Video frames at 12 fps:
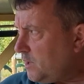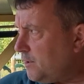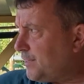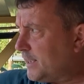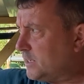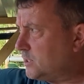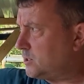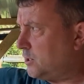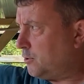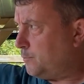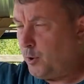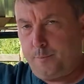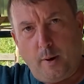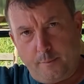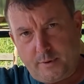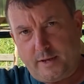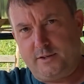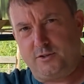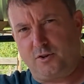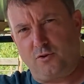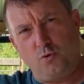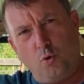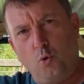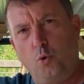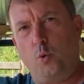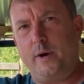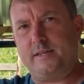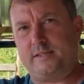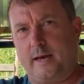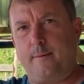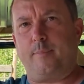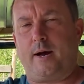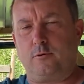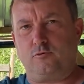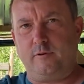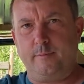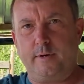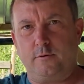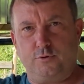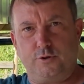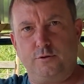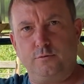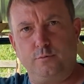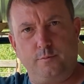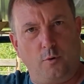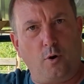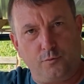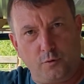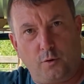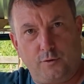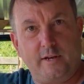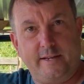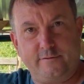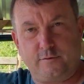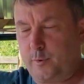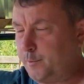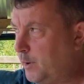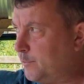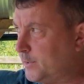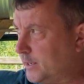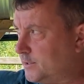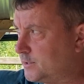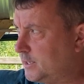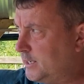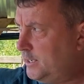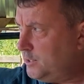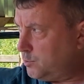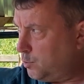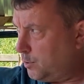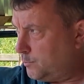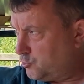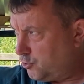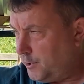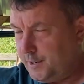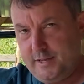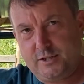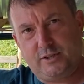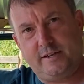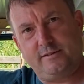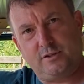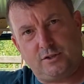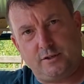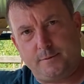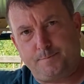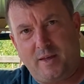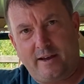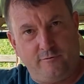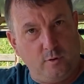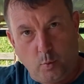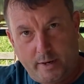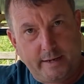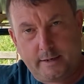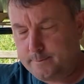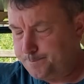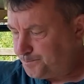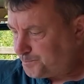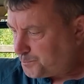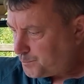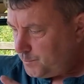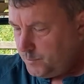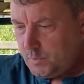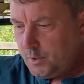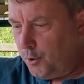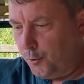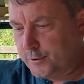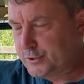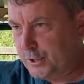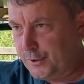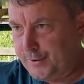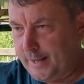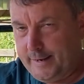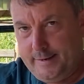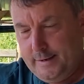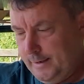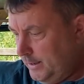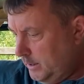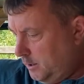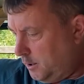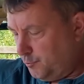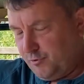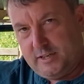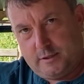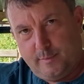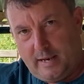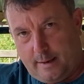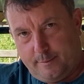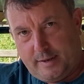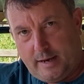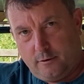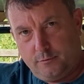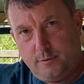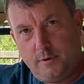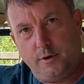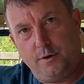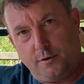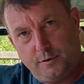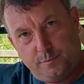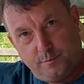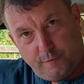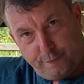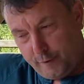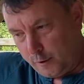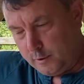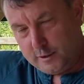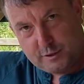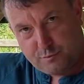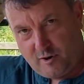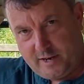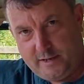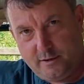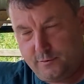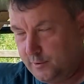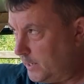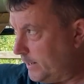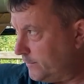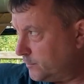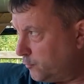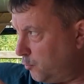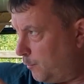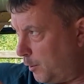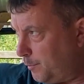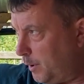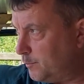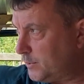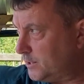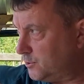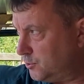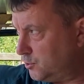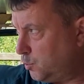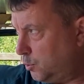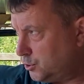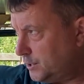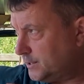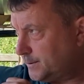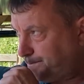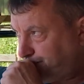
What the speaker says: things like my pumpkins, I always get powdery mildew on the leaves of my pumpkins. So what I'm trying this year is to, every week on a Sunday, I bring some Lab down and I foliar spray the leaves of all my pumpkins and squashes.